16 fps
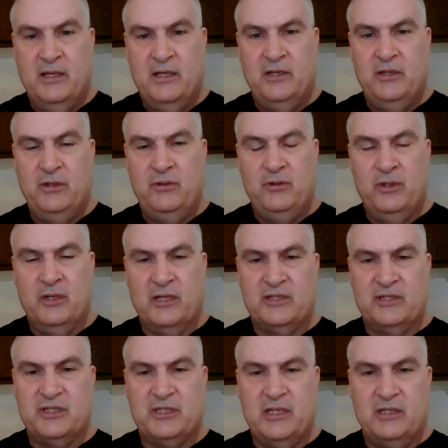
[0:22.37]
in the
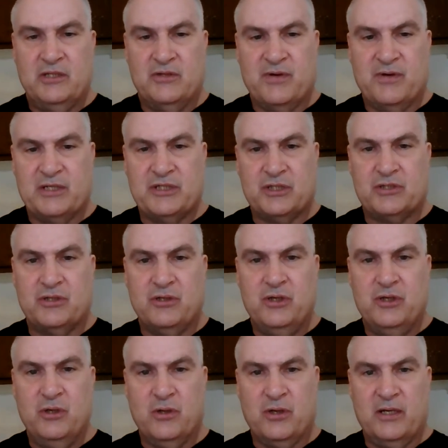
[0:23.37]
United States in Rochester,
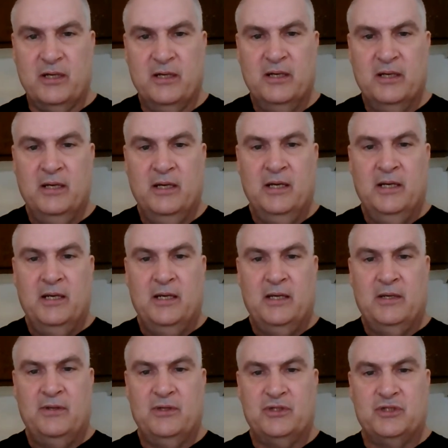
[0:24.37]
New York.
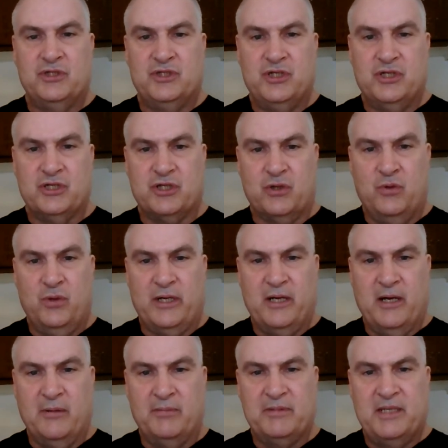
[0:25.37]
And this is just a
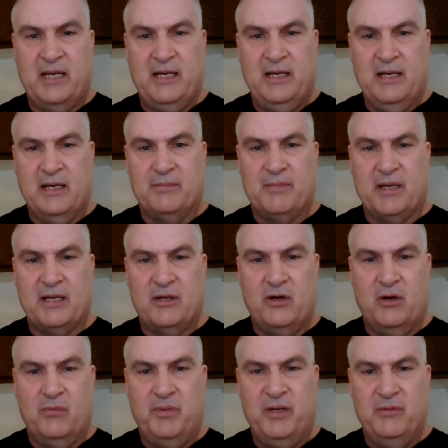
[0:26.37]
quick update on my
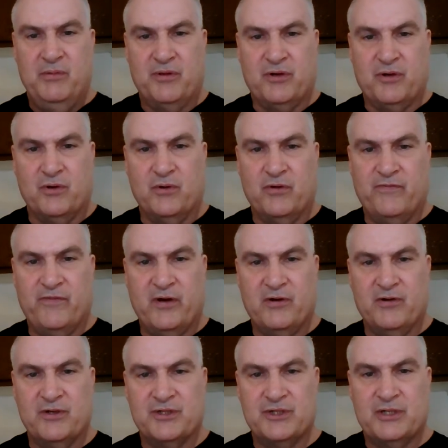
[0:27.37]
coping with
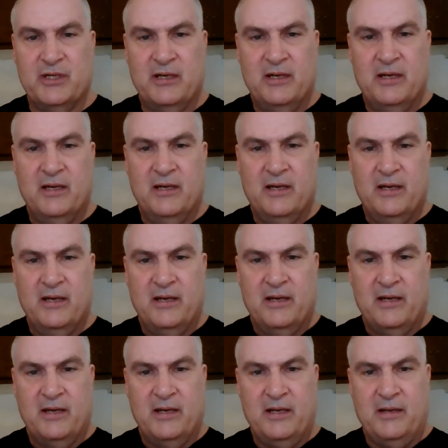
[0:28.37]
coronavirus
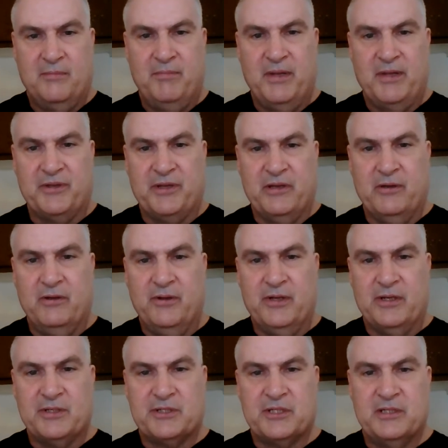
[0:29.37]
and mental
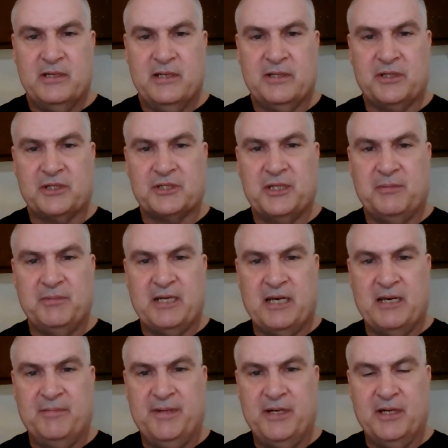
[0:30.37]
illness at the same
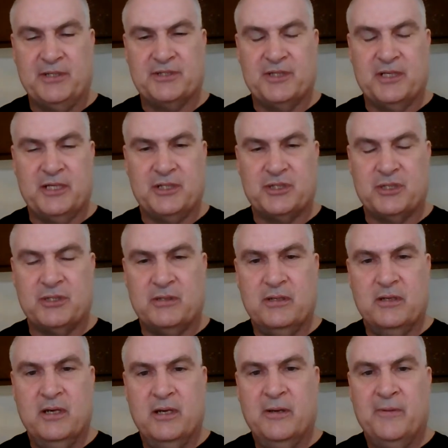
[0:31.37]
time in isolation.
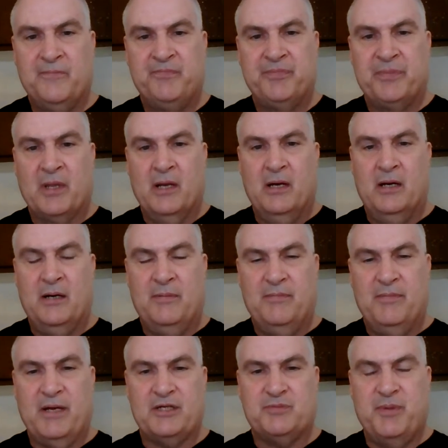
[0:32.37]

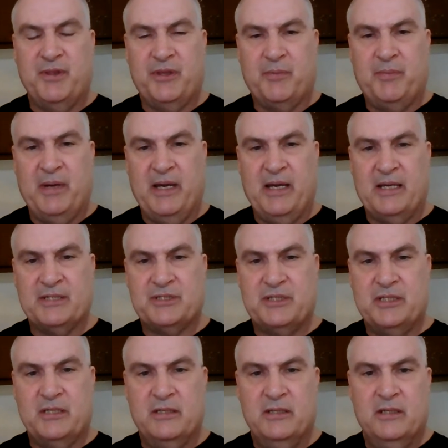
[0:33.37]
I spent the
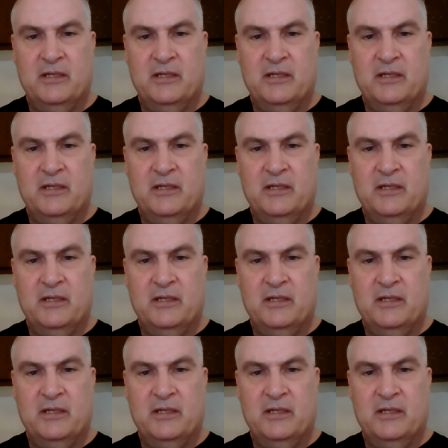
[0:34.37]
past